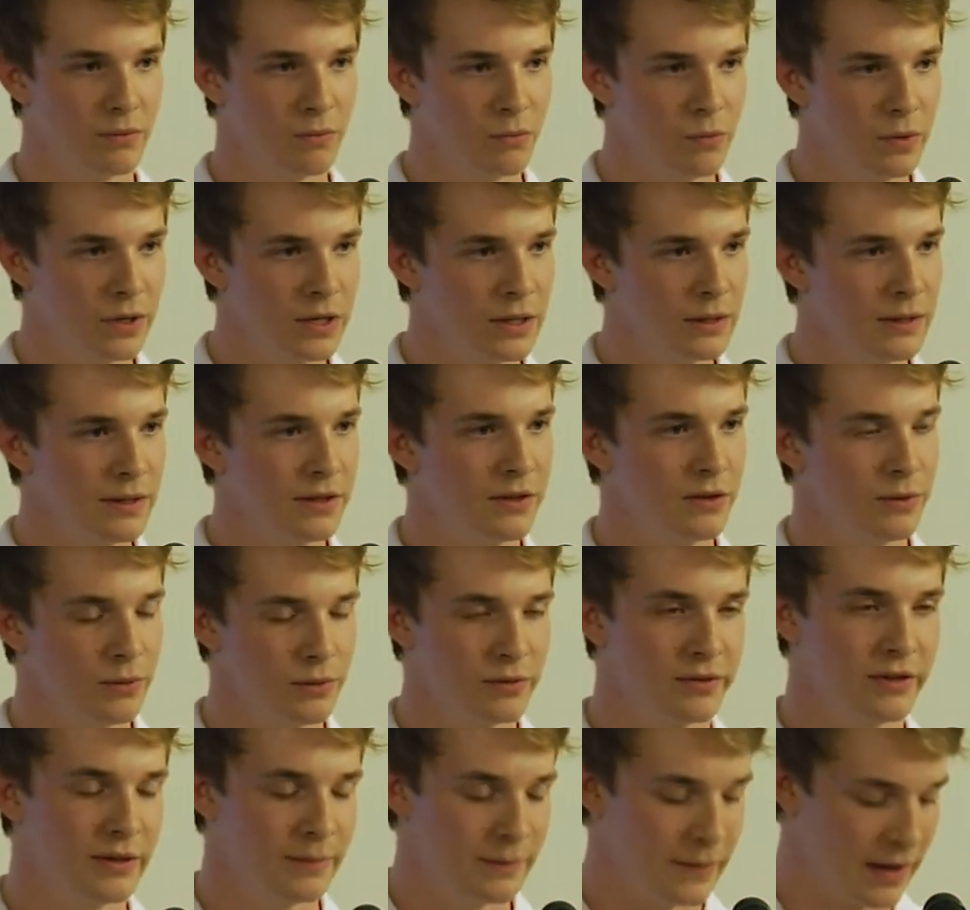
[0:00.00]
really do
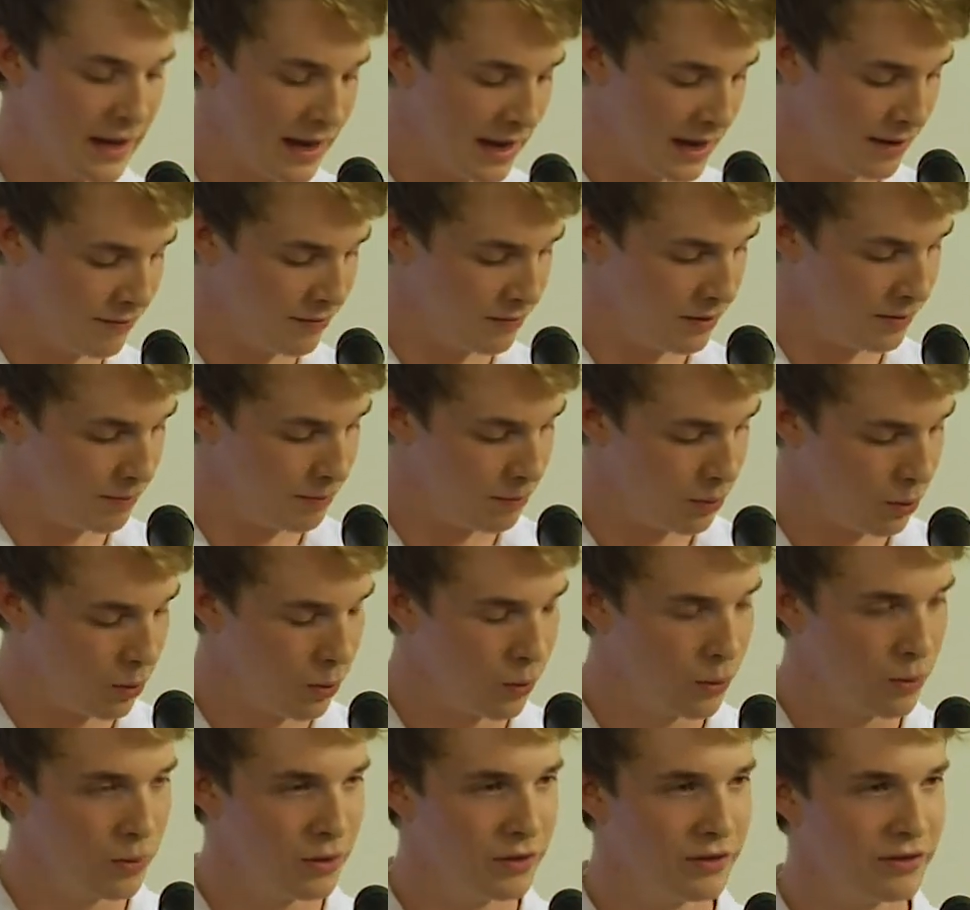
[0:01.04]
seem to have a
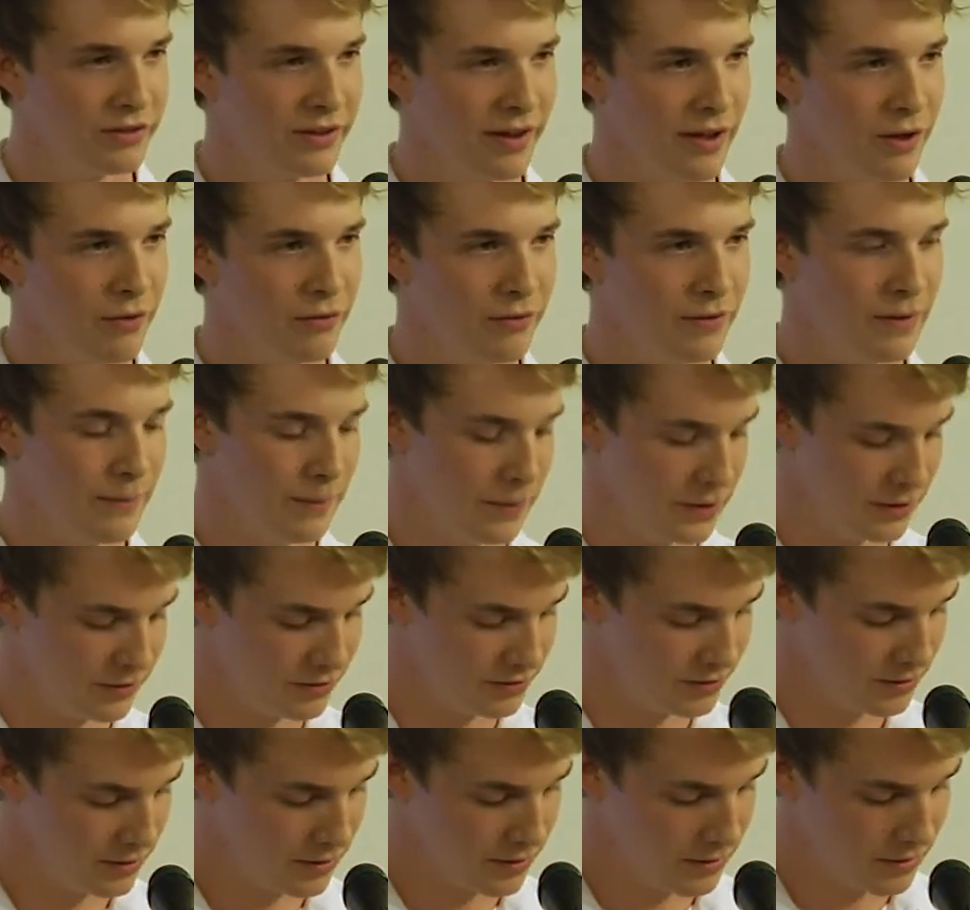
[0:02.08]
poor
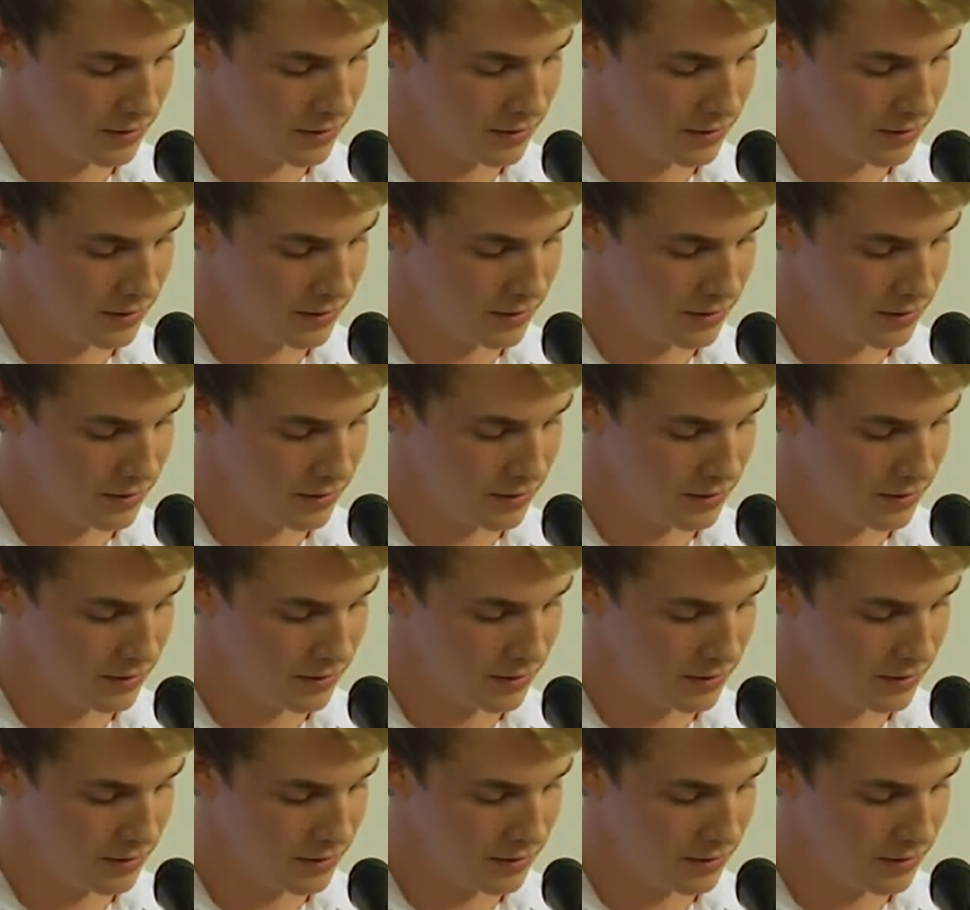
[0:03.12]
self-image.